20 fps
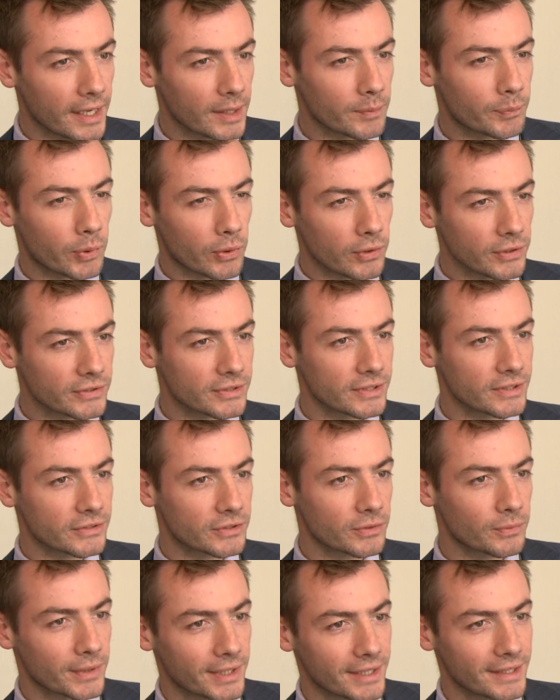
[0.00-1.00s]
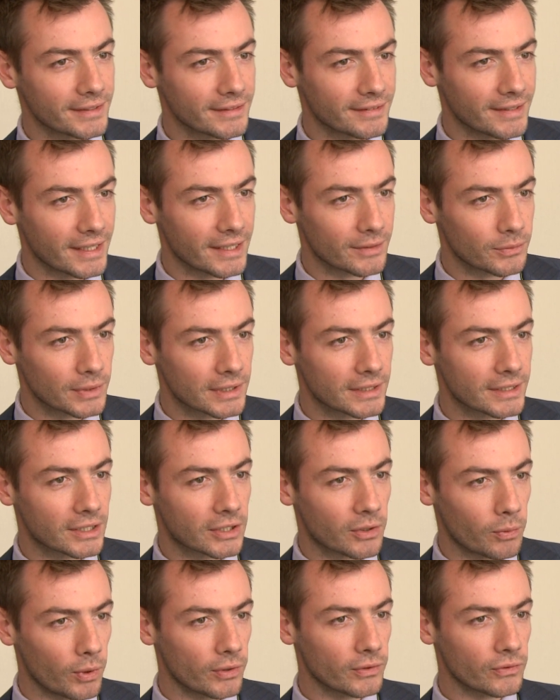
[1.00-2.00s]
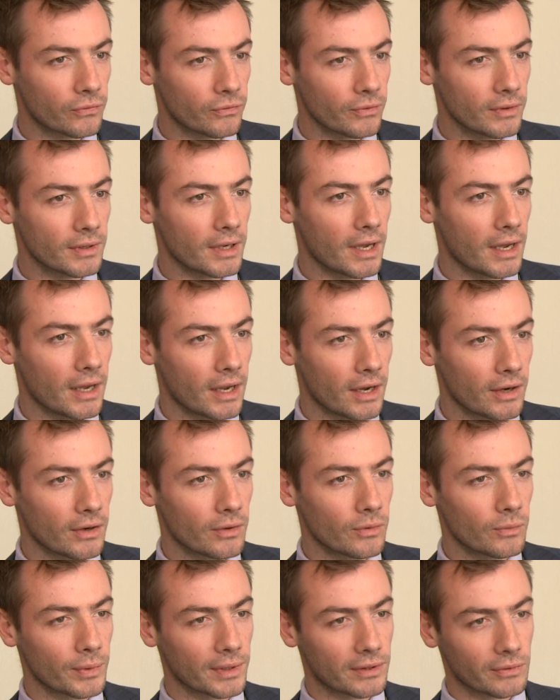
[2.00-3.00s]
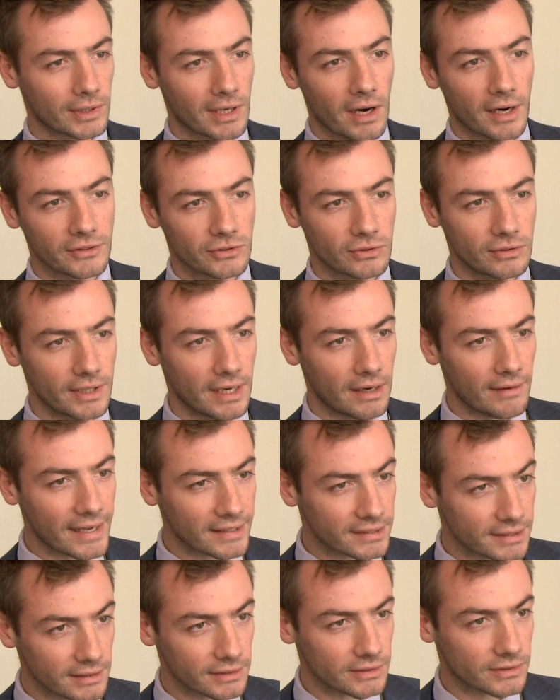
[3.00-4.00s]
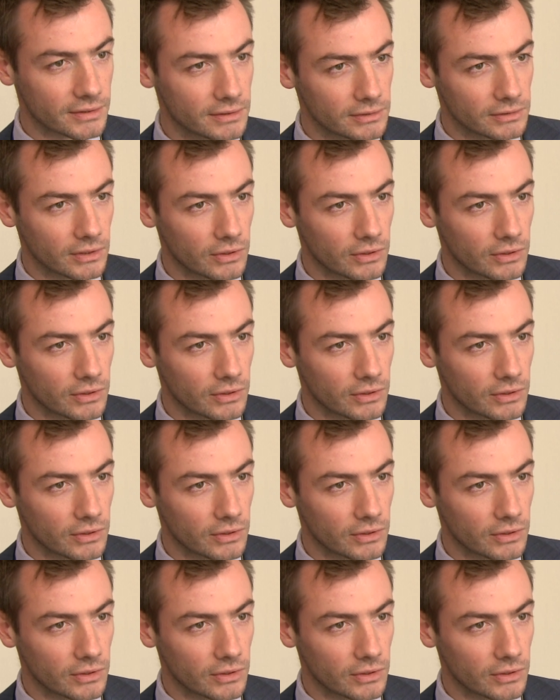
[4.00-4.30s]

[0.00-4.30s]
a process where they really quote with regards to their assets.